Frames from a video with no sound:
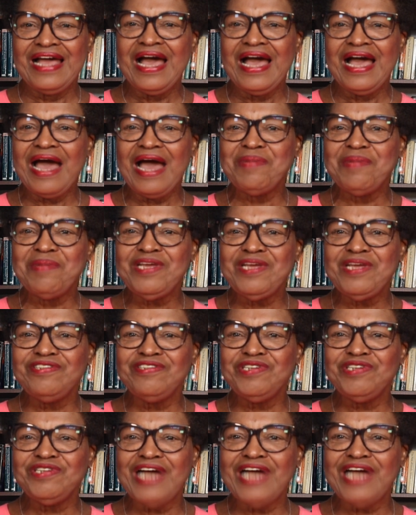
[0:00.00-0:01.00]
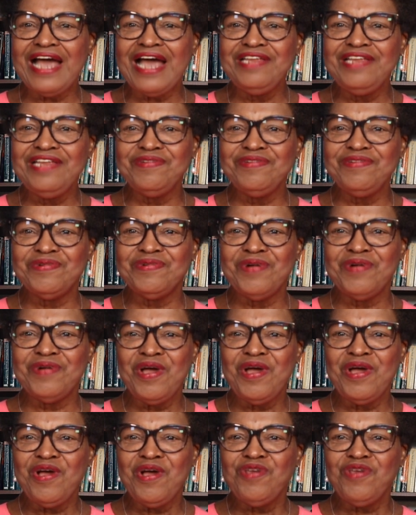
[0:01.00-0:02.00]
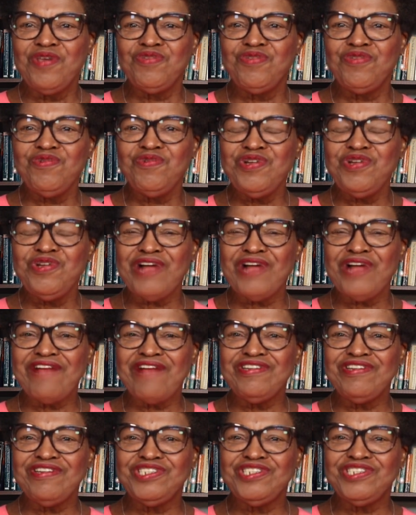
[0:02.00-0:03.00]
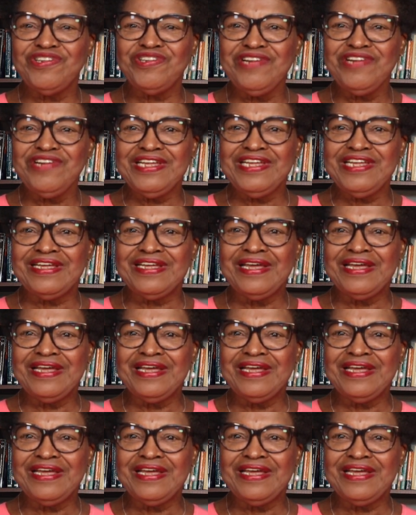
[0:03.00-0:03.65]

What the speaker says: I'm here to guide you through your career journey